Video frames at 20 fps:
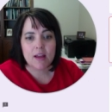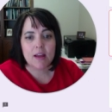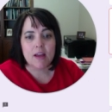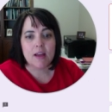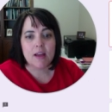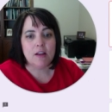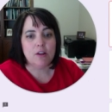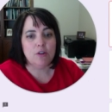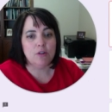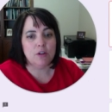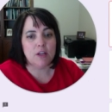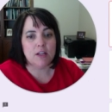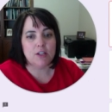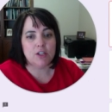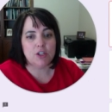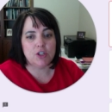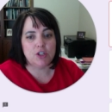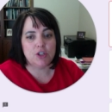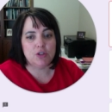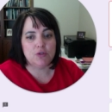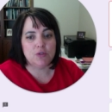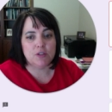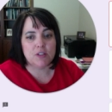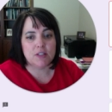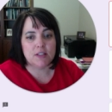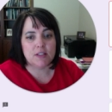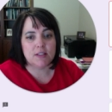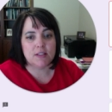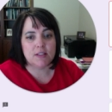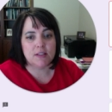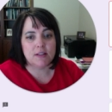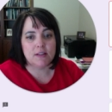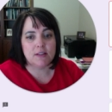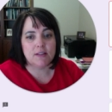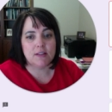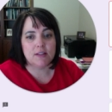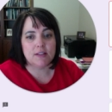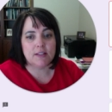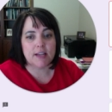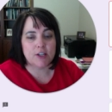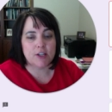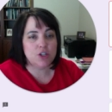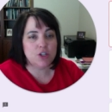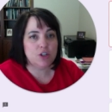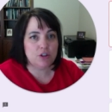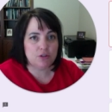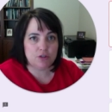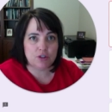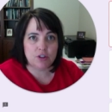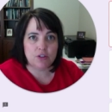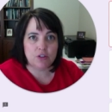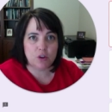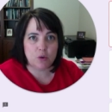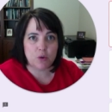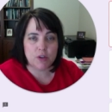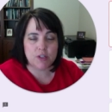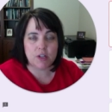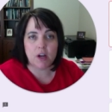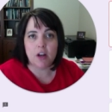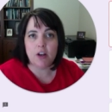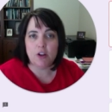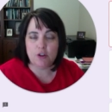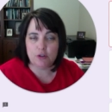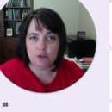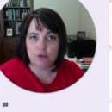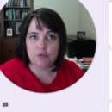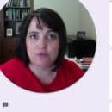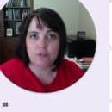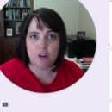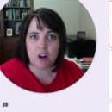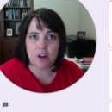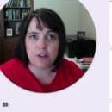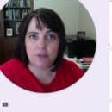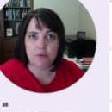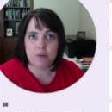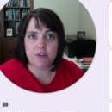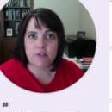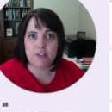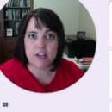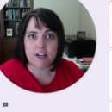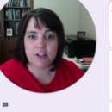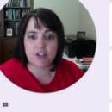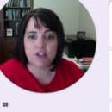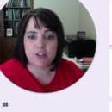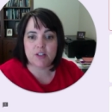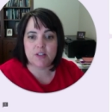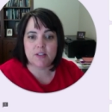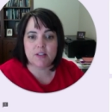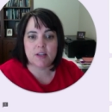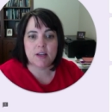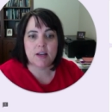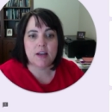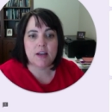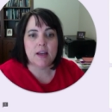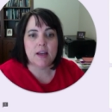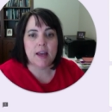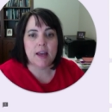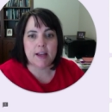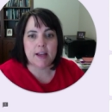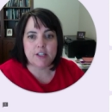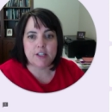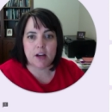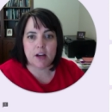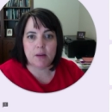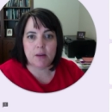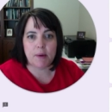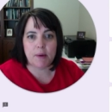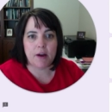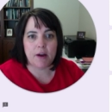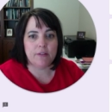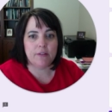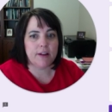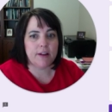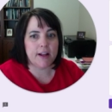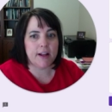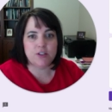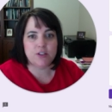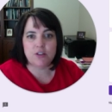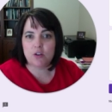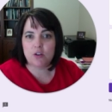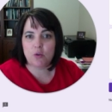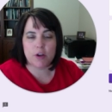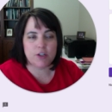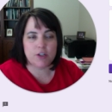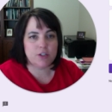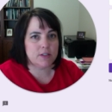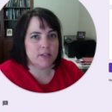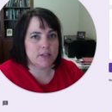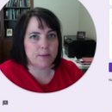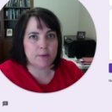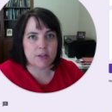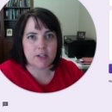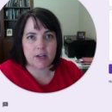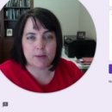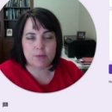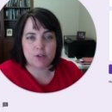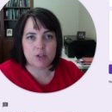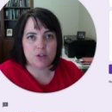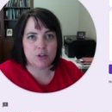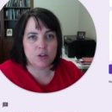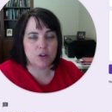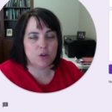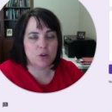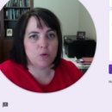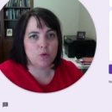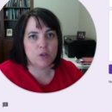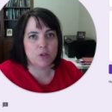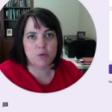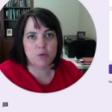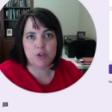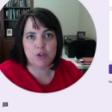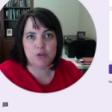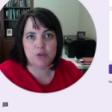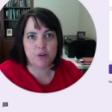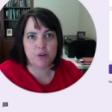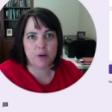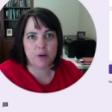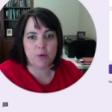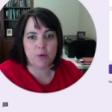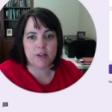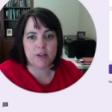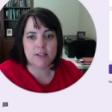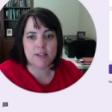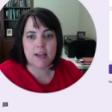You'll get to choose the section you took the quiz on, and you'll do it for all three sections. And talk about, answer the questions, how many times you took the quiz, what your grade was.